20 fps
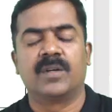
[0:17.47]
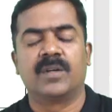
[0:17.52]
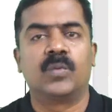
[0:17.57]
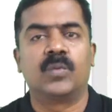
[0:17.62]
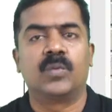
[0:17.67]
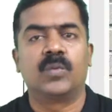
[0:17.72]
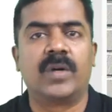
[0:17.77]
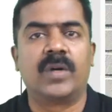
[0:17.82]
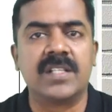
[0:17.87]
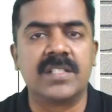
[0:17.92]

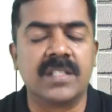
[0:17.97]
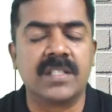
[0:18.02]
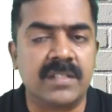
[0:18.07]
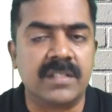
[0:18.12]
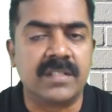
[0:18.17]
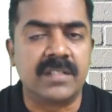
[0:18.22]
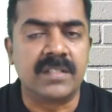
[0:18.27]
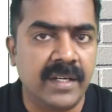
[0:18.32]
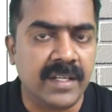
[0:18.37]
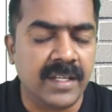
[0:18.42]
What is a
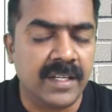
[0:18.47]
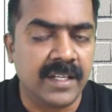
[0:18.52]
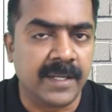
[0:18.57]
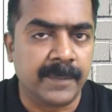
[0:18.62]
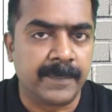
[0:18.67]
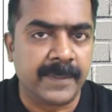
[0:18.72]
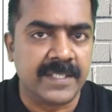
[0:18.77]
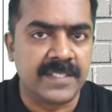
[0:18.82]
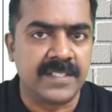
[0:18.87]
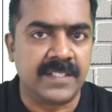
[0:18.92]
theoretical
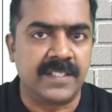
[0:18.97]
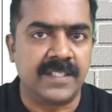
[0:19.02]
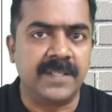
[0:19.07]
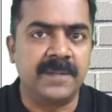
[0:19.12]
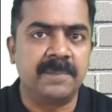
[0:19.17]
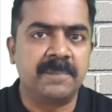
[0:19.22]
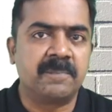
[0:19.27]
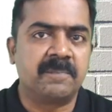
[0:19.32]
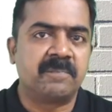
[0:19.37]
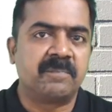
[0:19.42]

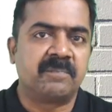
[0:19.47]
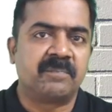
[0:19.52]
capacity?